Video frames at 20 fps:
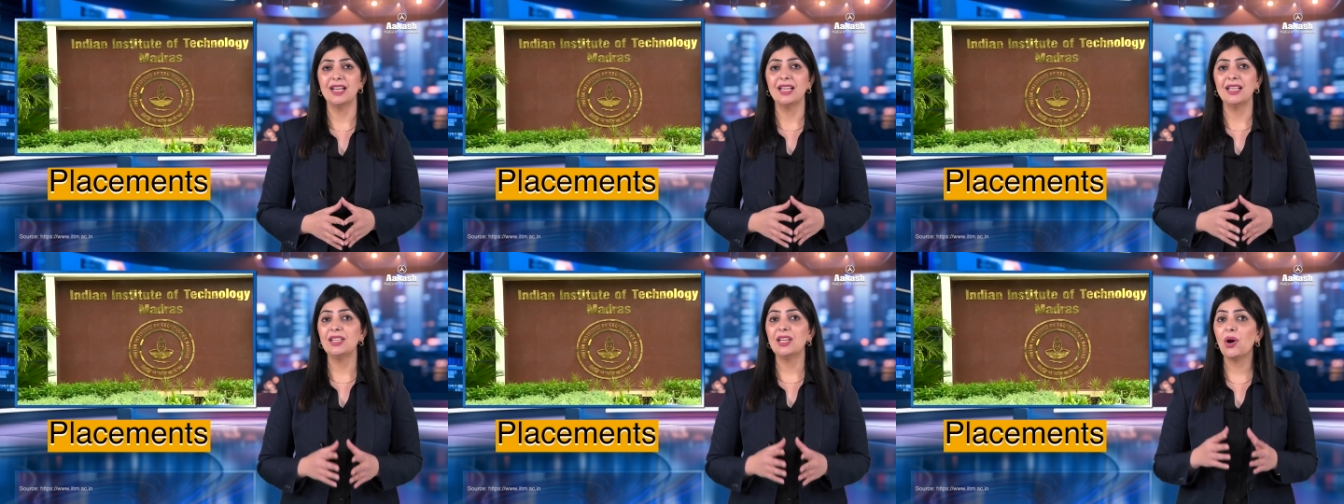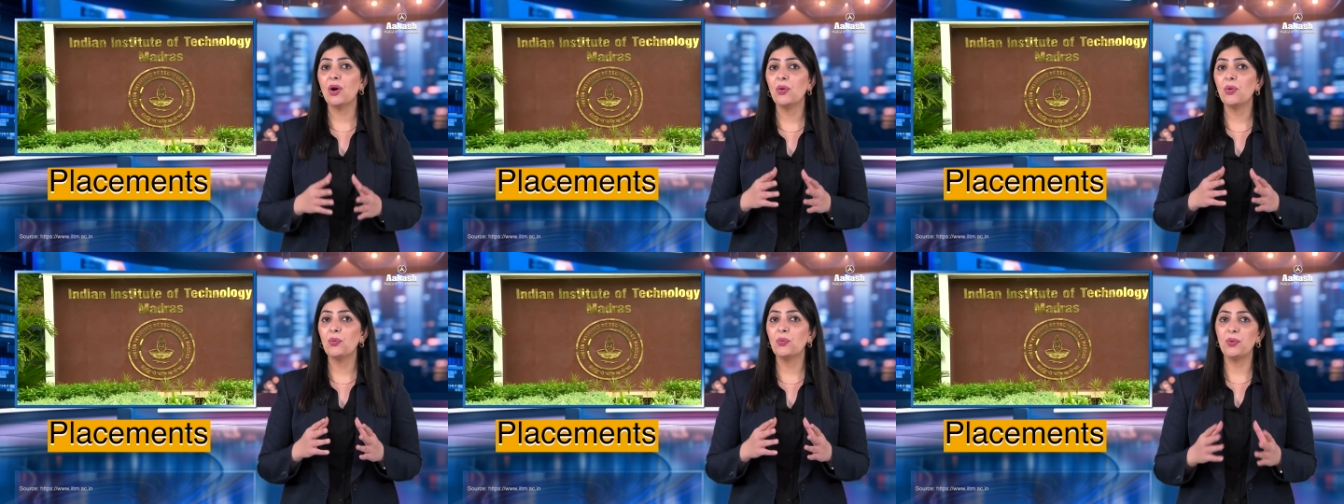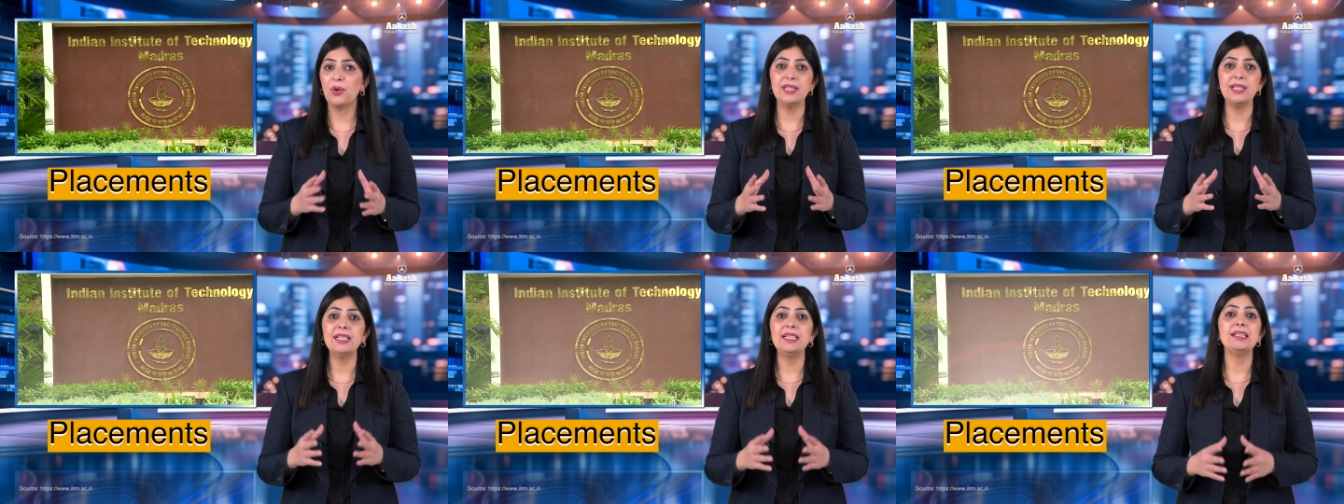Now,
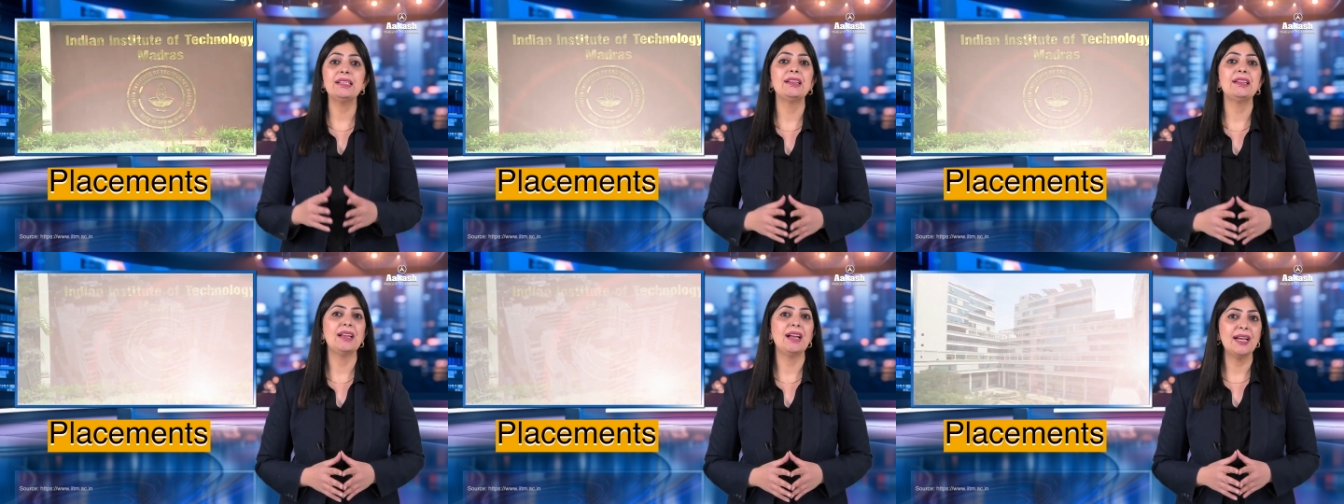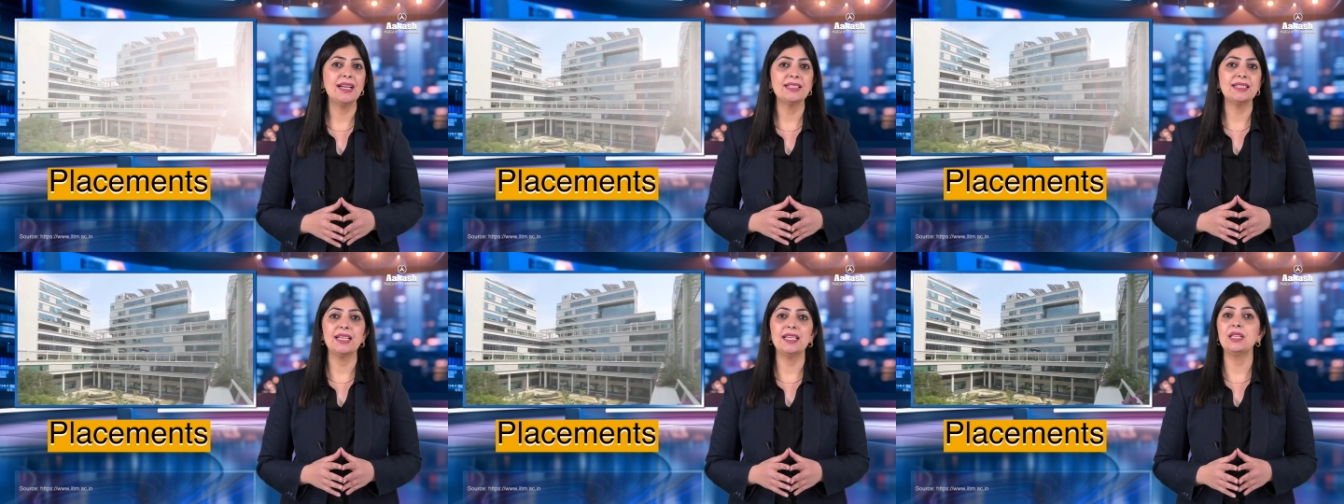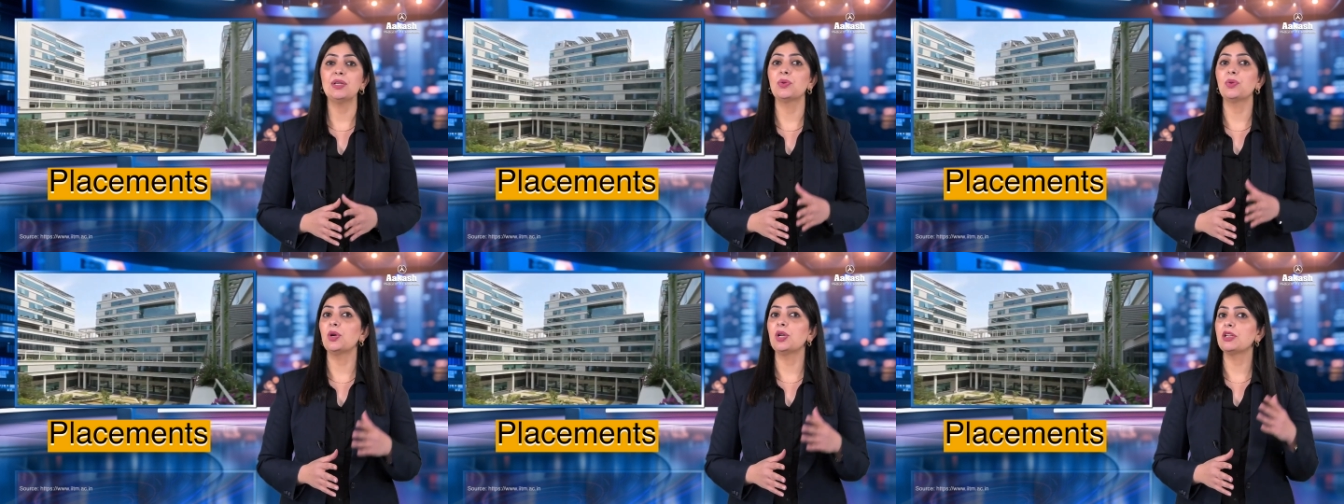whether it lies
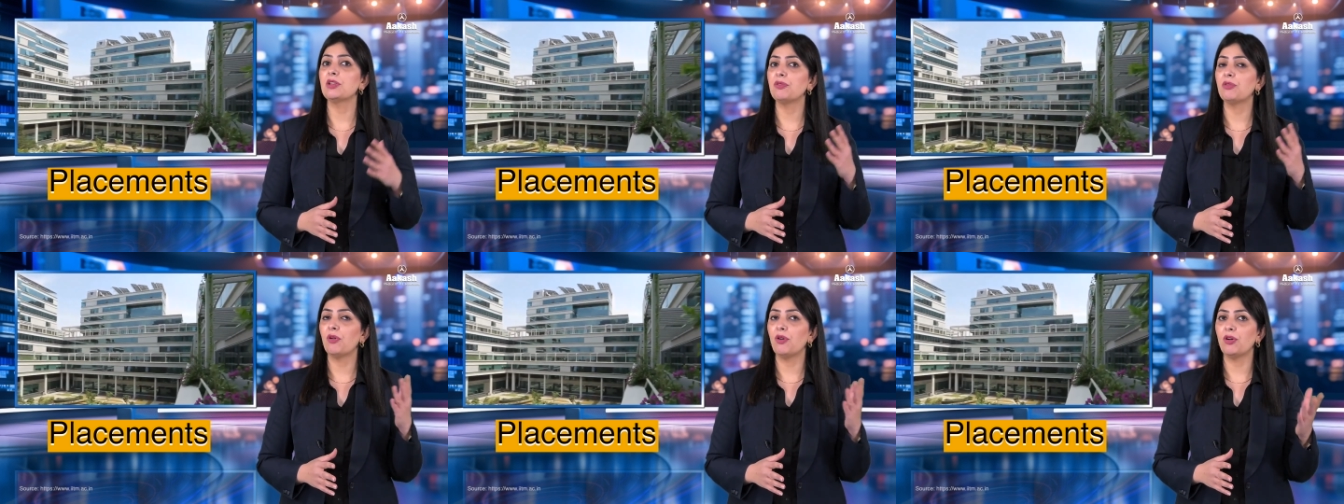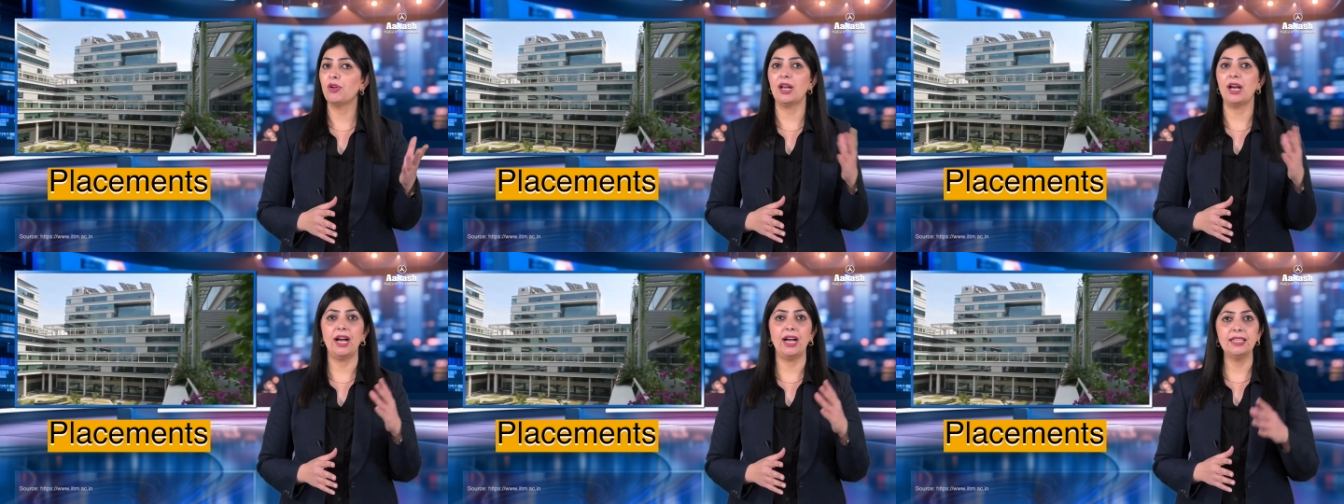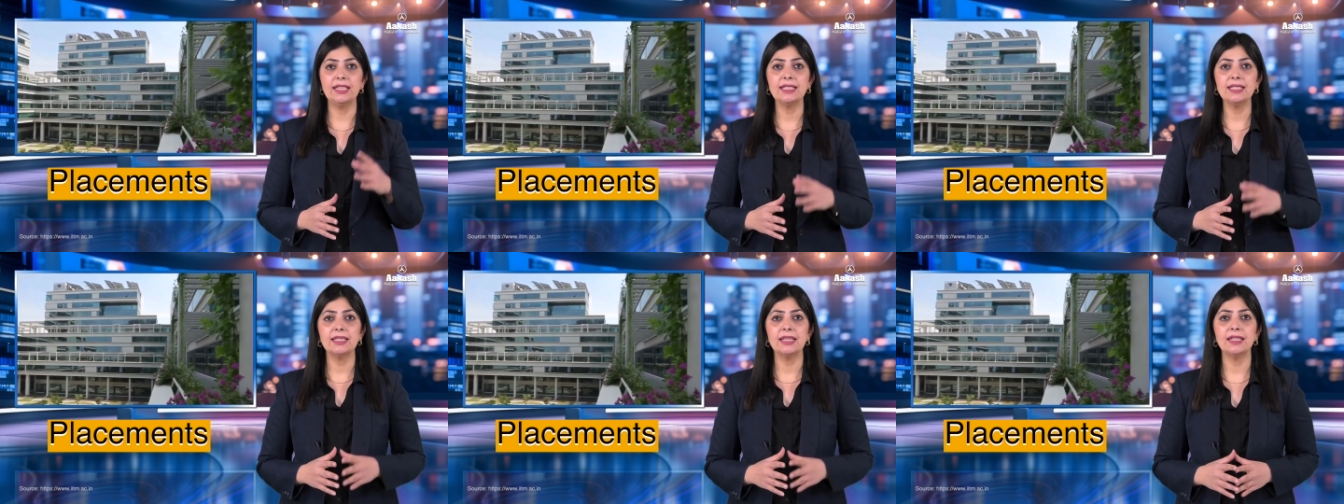in going for
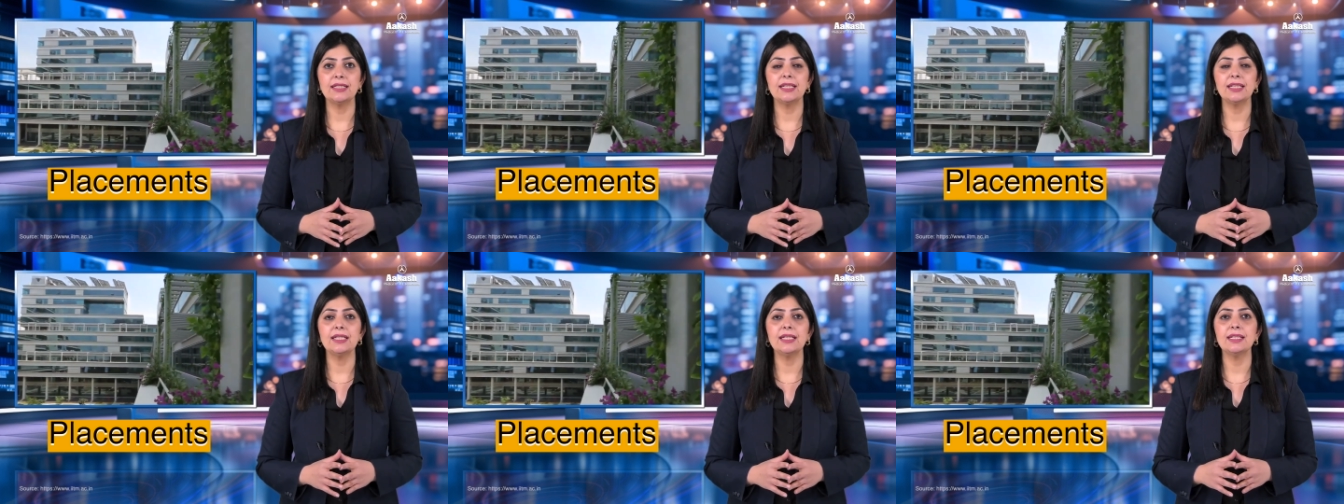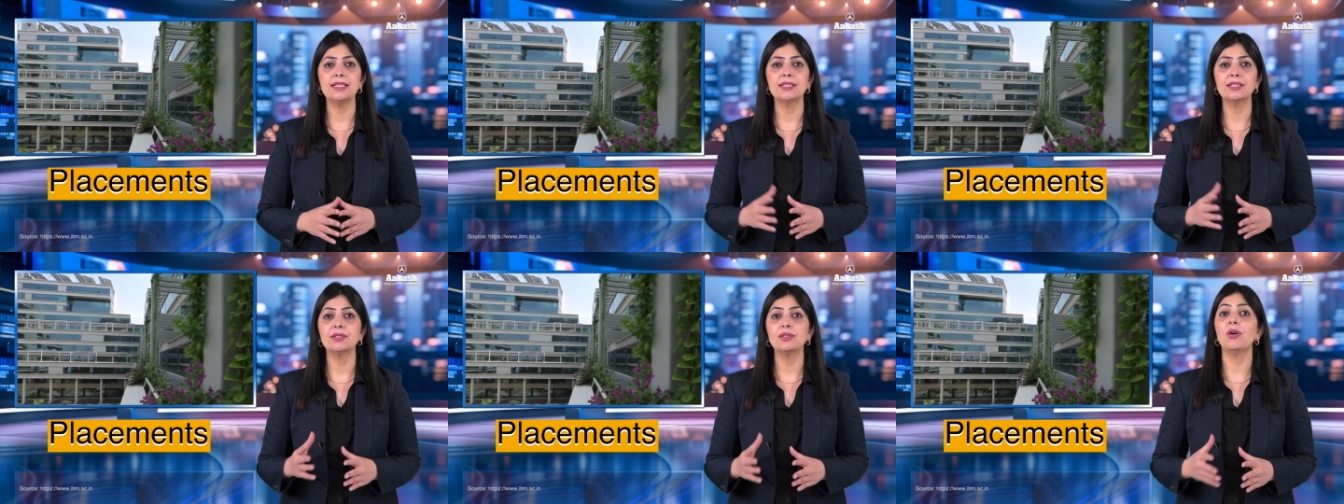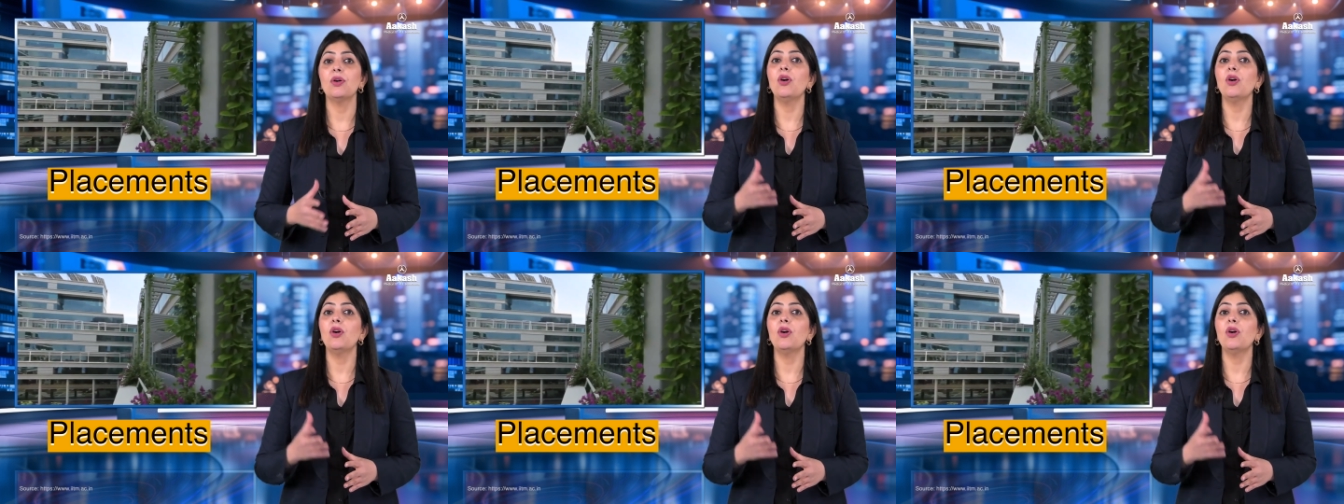higher studies